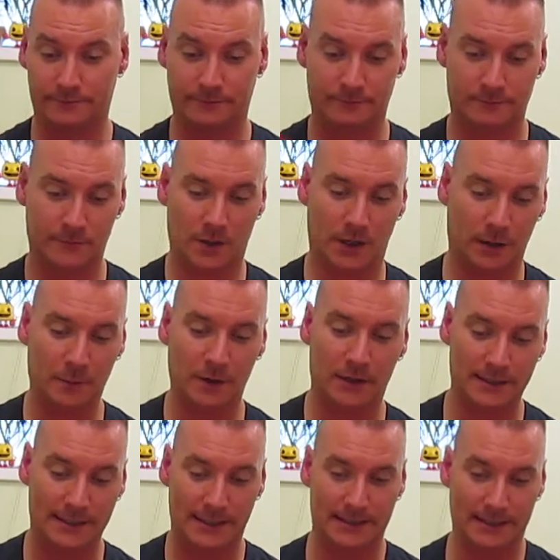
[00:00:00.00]

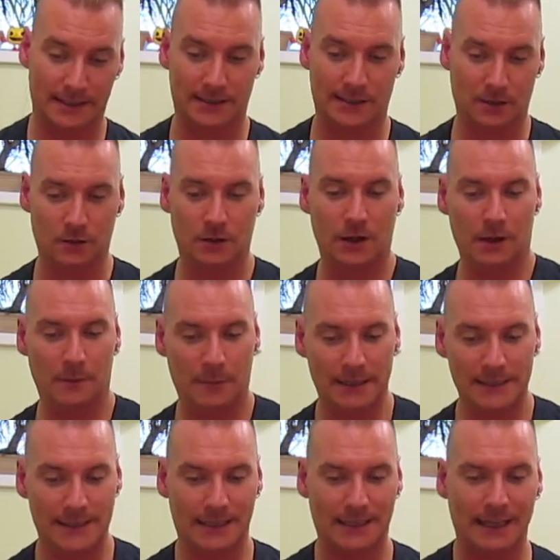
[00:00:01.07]
Cranberry's easy. So
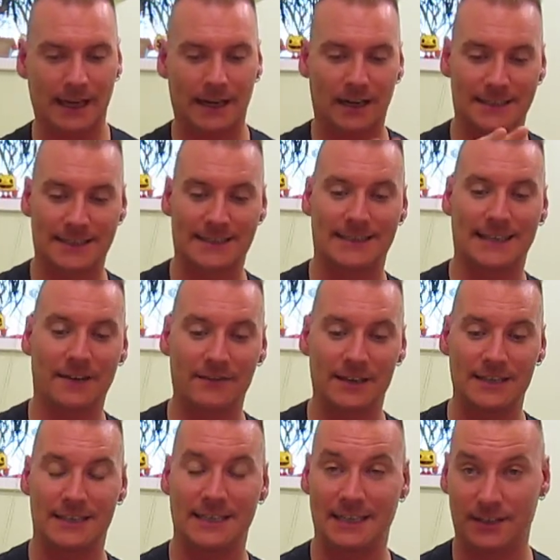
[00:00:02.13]
basically I got
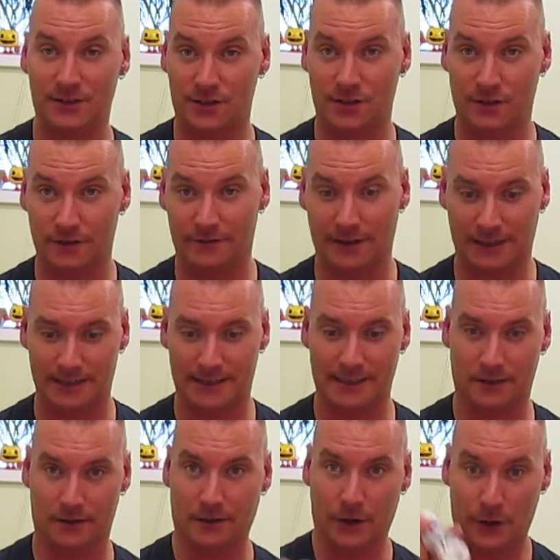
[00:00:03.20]
17 servings
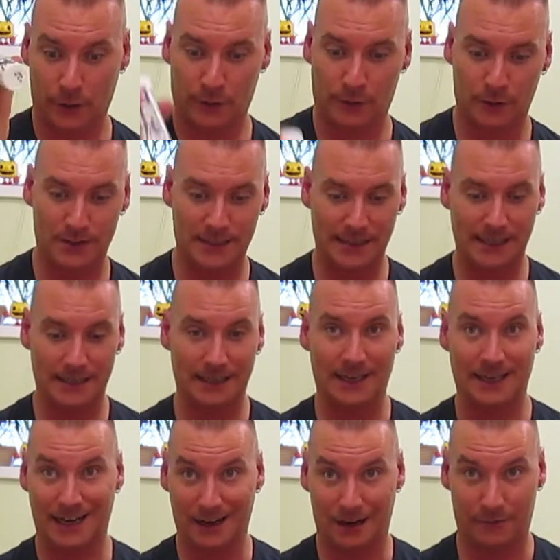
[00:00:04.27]
here. 13, then
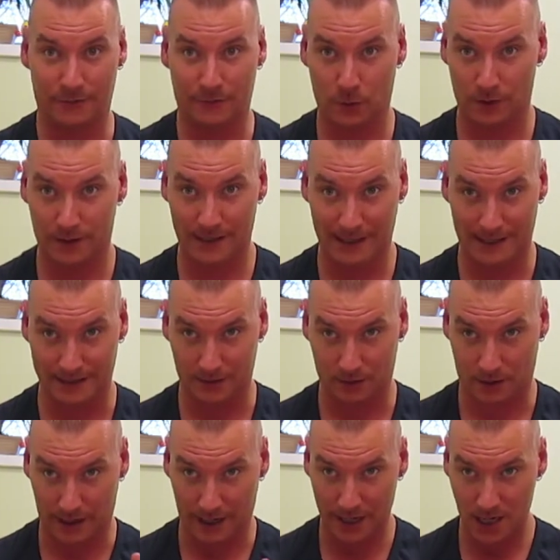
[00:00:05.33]
I got four of these,
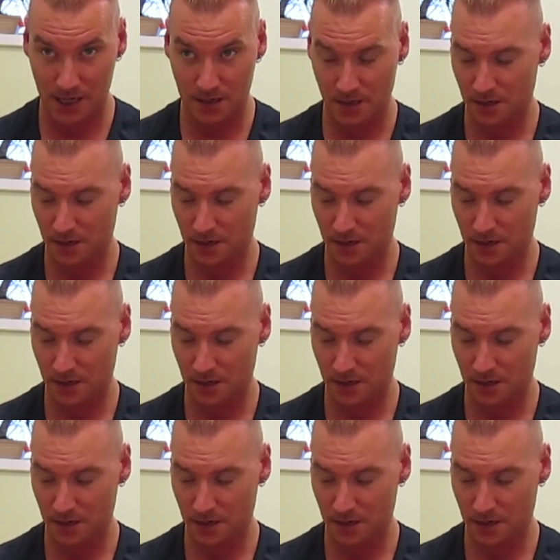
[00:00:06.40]
okay?